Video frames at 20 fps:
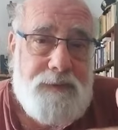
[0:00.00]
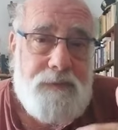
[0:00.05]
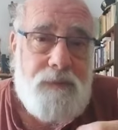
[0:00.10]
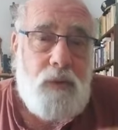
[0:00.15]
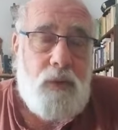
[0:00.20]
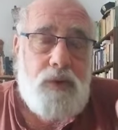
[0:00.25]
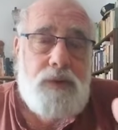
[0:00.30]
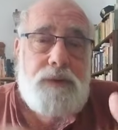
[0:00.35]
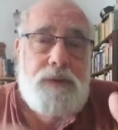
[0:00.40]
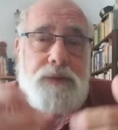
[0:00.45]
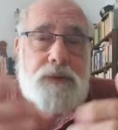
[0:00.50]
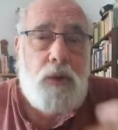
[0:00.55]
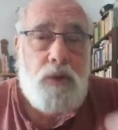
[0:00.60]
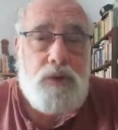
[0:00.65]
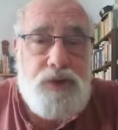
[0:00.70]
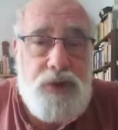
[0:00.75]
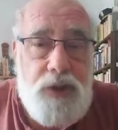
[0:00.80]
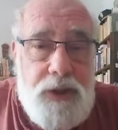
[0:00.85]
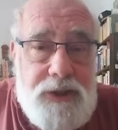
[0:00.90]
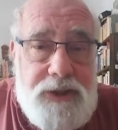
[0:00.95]
of course, of
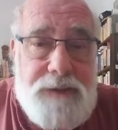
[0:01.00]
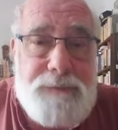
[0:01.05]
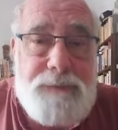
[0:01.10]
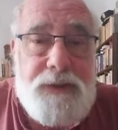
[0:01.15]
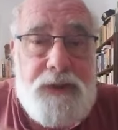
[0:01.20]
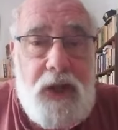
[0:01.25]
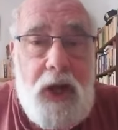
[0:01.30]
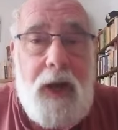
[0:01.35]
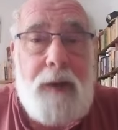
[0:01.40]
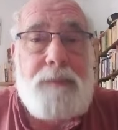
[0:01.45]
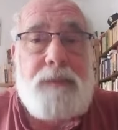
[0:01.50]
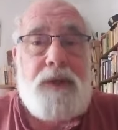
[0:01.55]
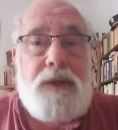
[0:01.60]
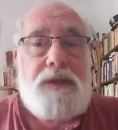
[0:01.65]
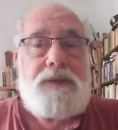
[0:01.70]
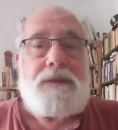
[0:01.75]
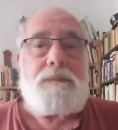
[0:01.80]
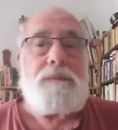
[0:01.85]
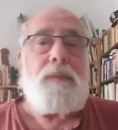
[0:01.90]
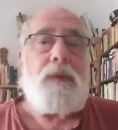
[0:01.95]
socialism and
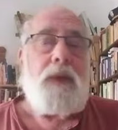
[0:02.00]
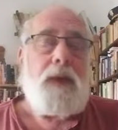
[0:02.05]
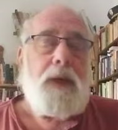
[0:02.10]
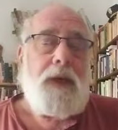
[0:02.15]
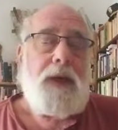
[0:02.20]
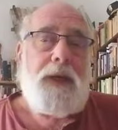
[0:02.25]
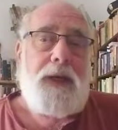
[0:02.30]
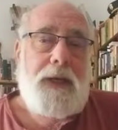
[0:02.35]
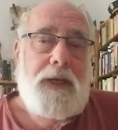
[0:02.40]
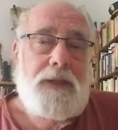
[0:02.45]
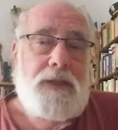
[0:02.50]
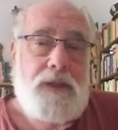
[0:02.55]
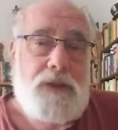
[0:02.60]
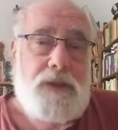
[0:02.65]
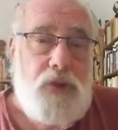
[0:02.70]
communism in the